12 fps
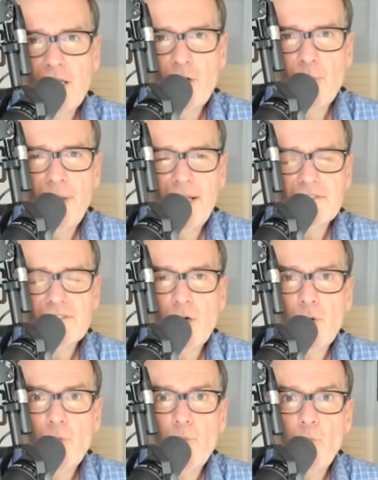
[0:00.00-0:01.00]
little bit.
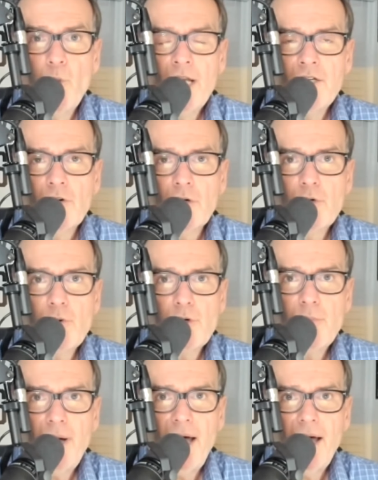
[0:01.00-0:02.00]
So when you're a
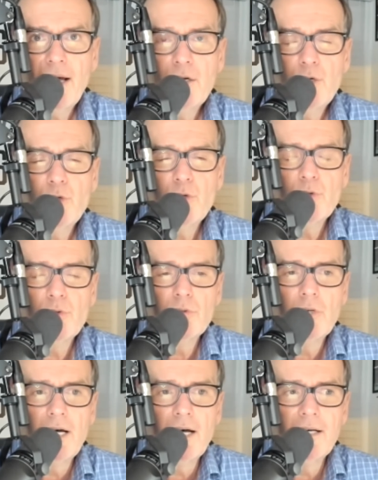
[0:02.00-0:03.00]
quarterback who